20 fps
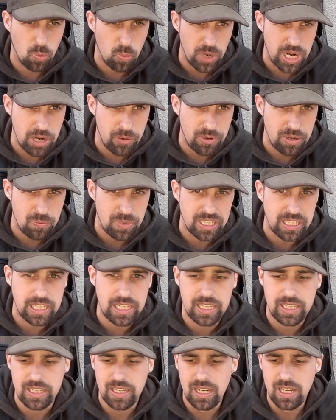wary when
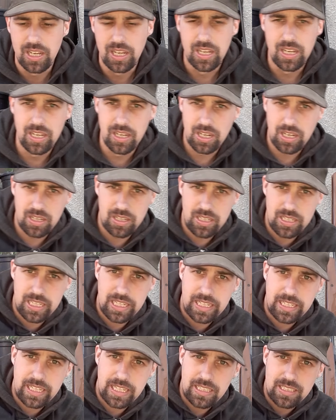they
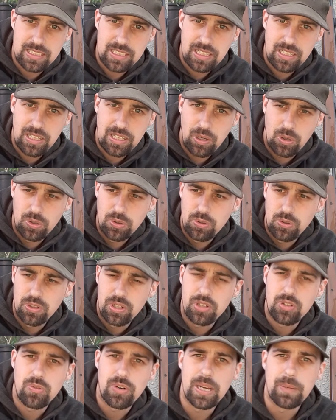uh, get onto
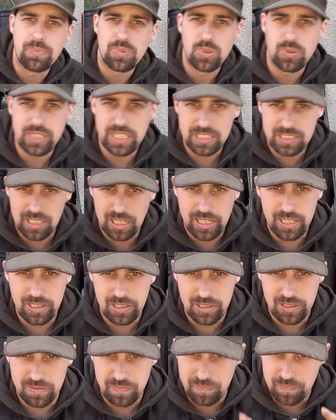the trap. So that's a
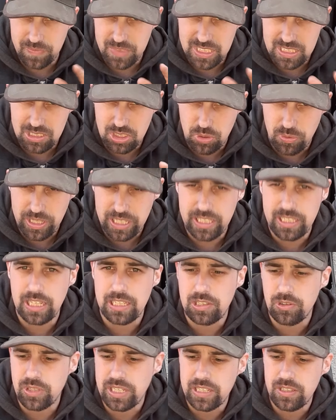little trick
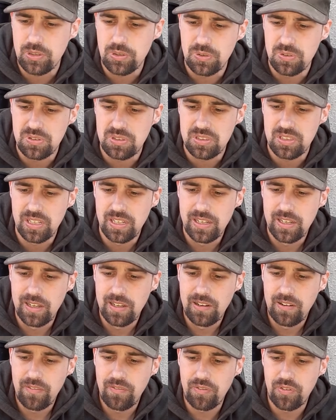that you can use
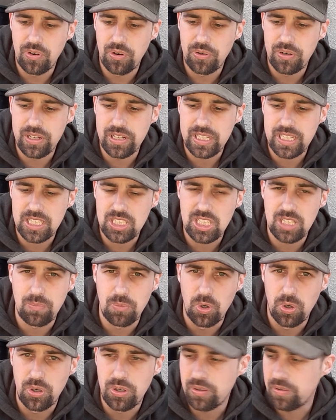for uh, catching
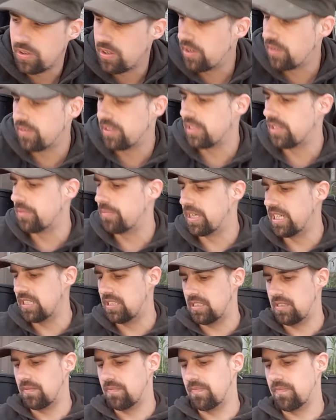more of the
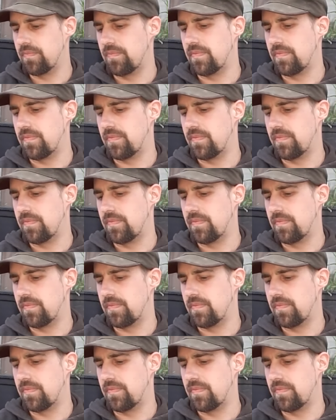mice.